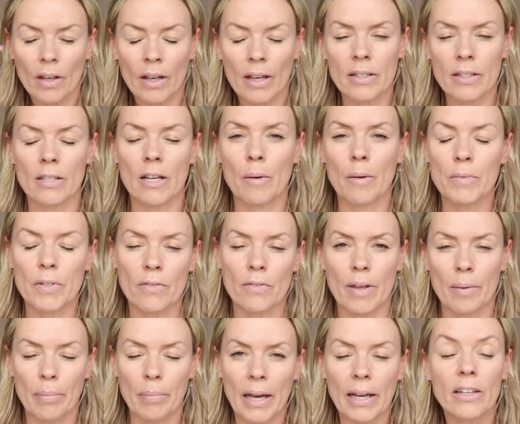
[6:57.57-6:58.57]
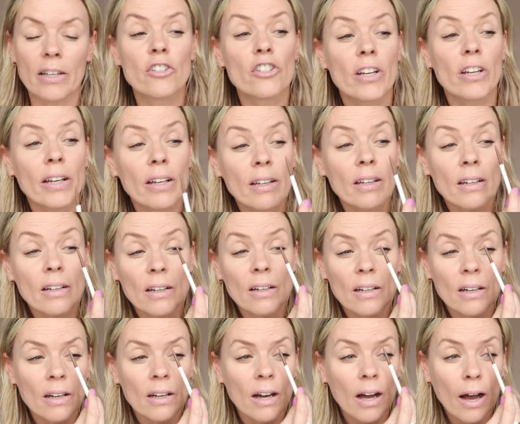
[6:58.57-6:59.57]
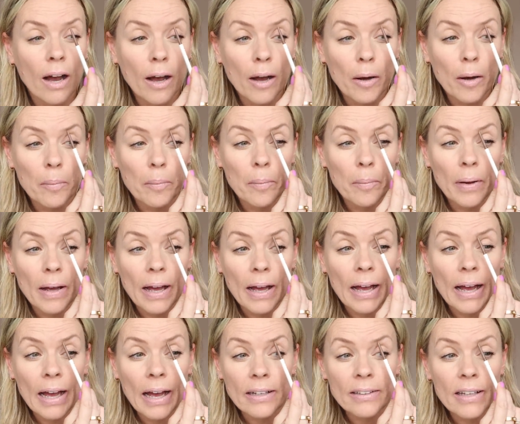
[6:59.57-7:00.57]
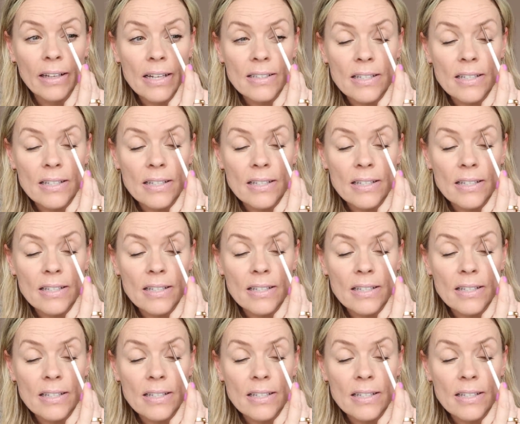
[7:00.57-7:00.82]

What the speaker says: in terms of their packaging and their